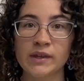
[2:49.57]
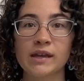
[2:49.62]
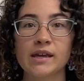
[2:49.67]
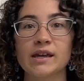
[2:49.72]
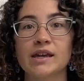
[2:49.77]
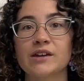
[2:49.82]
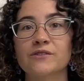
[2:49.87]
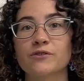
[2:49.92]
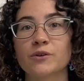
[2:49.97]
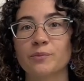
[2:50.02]

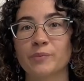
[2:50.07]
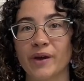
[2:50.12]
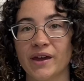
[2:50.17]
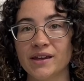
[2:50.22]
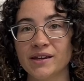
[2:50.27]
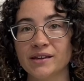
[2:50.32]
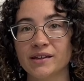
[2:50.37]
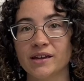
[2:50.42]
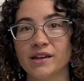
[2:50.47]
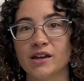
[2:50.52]
If a
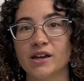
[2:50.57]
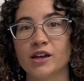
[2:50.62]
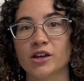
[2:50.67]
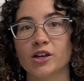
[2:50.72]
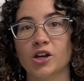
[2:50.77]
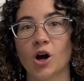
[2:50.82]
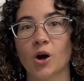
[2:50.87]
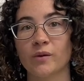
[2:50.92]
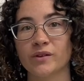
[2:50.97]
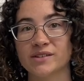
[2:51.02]
peak
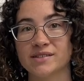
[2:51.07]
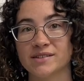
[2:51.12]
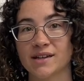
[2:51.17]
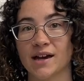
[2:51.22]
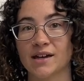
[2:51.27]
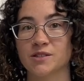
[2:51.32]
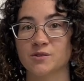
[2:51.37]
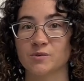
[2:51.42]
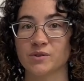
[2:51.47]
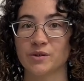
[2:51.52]

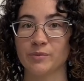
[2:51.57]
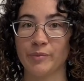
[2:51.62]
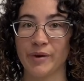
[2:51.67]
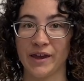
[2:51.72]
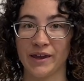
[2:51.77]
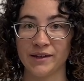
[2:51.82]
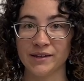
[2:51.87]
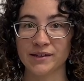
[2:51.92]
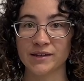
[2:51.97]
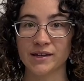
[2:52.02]
coincides with a
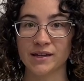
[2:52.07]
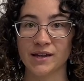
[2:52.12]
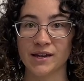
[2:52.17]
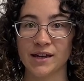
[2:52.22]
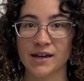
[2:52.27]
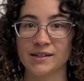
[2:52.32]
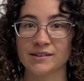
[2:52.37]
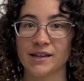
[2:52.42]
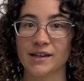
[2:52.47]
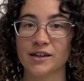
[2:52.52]
peak,
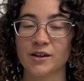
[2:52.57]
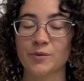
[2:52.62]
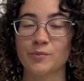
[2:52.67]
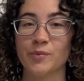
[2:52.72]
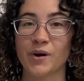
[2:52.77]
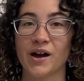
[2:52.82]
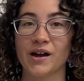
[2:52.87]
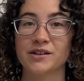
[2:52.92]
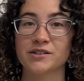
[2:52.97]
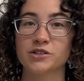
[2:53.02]
they
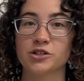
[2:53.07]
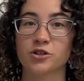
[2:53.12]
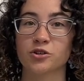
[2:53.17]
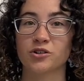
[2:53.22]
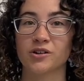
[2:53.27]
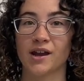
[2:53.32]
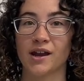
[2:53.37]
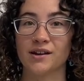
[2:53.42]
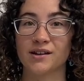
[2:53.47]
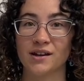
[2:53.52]
combine to
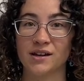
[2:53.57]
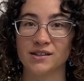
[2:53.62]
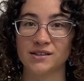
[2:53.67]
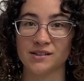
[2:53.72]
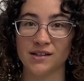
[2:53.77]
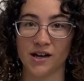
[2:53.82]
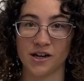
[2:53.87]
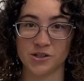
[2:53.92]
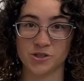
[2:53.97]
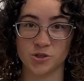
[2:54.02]
create a
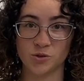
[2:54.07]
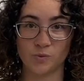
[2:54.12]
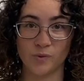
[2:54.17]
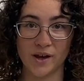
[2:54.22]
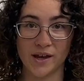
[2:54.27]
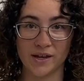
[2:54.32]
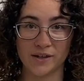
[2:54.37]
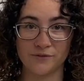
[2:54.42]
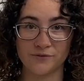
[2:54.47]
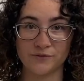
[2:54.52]
larger
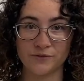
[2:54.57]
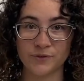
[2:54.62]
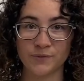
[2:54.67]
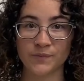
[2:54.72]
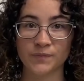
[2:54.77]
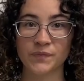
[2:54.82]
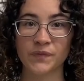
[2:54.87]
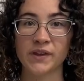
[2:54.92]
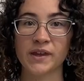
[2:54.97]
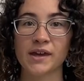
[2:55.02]
wave.
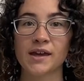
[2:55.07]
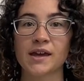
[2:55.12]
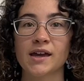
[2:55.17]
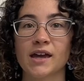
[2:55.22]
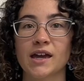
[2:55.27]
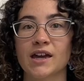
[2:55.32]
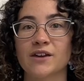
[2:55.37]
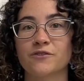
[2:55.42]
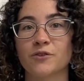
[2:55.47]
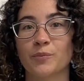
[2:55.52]

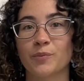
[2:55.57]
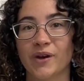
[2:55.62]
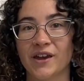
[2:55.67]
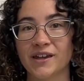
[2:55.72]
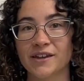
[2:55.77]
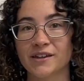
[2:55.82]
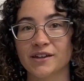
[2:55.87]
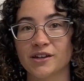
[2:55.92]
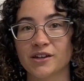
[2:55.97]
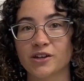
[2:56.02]
If a
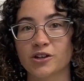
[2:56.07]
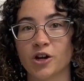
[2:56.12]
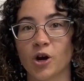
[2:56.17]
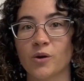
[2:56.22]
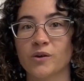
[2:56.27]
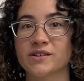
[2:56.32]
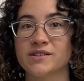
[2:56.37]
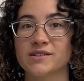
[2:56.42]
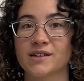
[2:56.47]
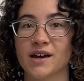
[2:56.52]
peak
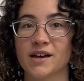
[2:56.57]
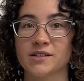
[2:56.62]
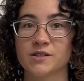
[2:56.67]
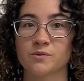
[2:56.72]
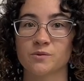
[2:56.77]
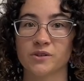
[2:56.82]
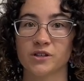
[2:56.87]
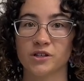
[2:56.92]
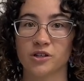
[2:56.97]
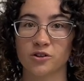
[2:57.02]
coincides
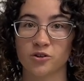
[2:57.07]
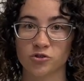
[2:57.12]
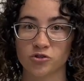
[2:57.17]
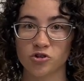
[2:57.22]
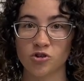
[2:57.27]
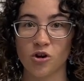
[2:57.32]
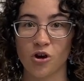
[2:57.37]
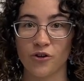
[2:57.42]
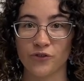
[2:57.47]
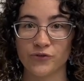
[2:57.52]
with a
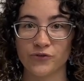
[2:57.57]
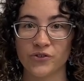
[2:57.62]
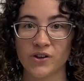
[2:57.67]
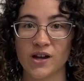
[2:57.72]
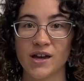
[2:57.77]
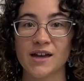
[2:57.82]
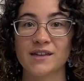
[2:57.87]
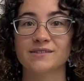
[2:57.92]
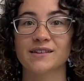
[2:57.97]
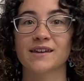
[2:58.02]
trough,
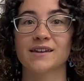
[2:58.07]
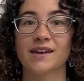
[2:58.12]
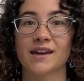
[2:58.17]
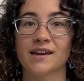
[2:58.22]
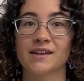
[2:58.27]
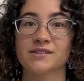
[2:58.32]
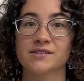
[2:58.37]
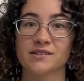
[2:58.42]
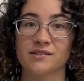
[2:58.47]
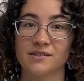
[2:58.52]
they
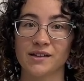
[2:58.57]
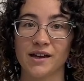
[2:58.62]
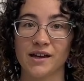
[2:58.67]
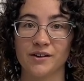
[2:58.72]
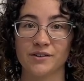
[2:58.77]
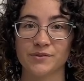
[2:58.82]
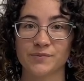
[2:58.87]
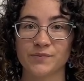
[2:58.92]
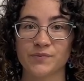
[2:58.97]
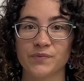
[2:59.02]
cancel out.
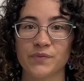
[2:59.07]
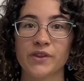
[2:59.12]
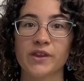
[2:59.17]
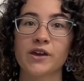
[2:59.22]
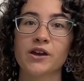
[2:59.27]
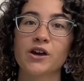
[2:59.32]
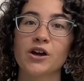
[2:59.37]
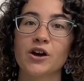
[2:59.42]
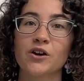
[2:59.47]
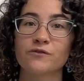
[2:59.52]

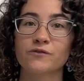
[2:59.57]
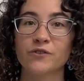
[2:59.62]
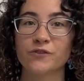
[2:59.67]
For